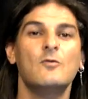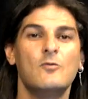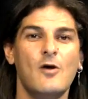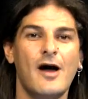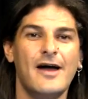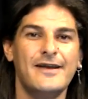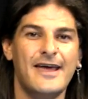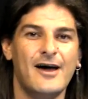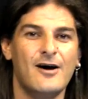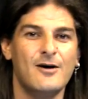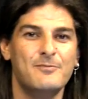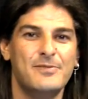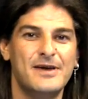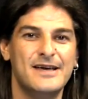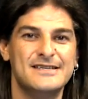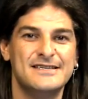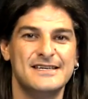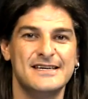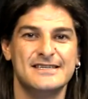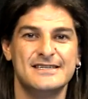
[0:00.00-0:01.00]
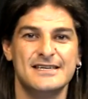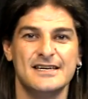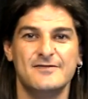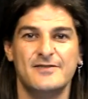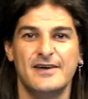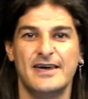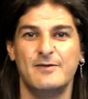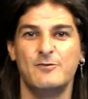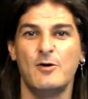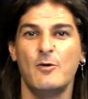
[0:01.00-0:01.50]
Right now on P C T
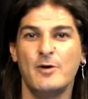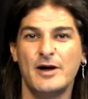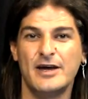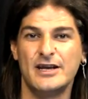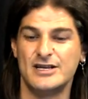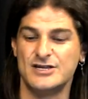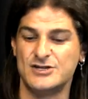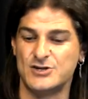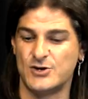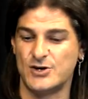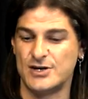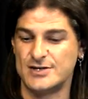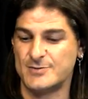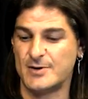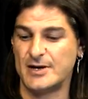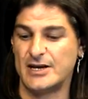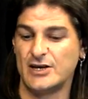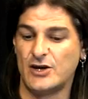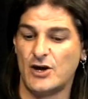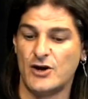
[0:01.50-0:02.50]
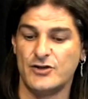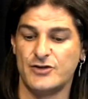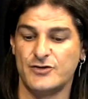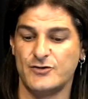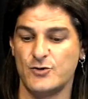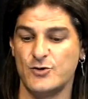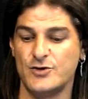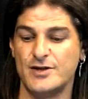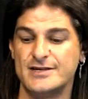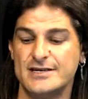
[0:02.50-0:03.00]
V, what we're going to do is we're going to go
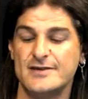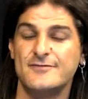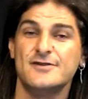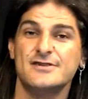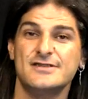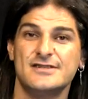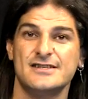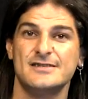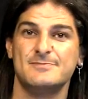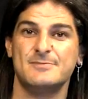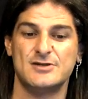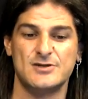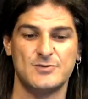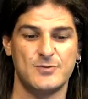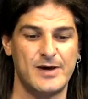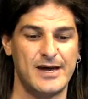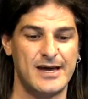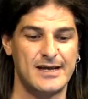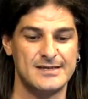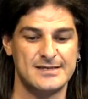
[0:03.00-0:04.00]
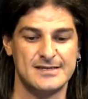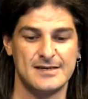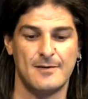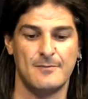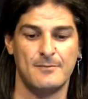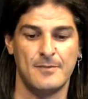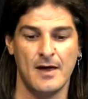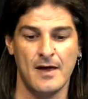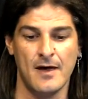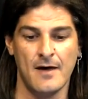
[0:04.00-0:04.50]
through the differences between
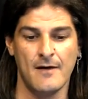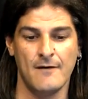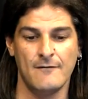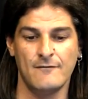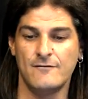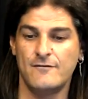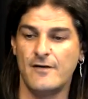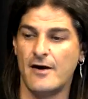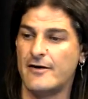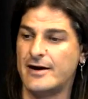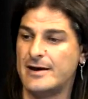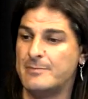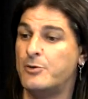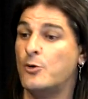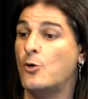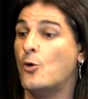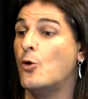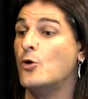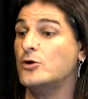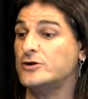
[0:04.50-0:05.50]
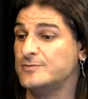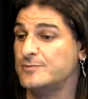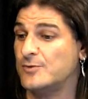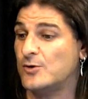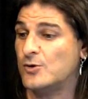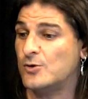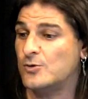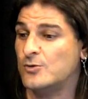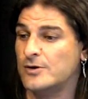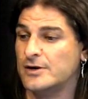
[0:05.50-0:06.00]
some very
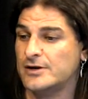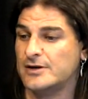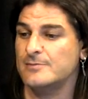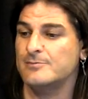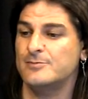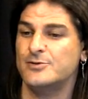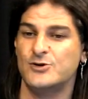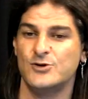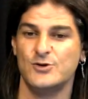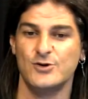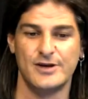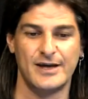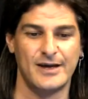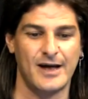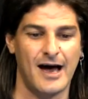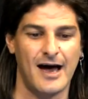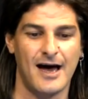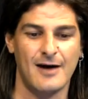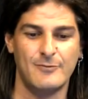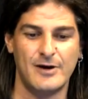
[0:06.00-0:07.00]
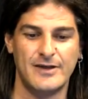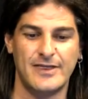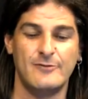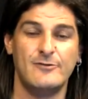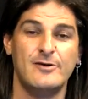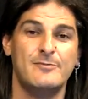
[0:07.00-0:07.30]
portable computing hardware that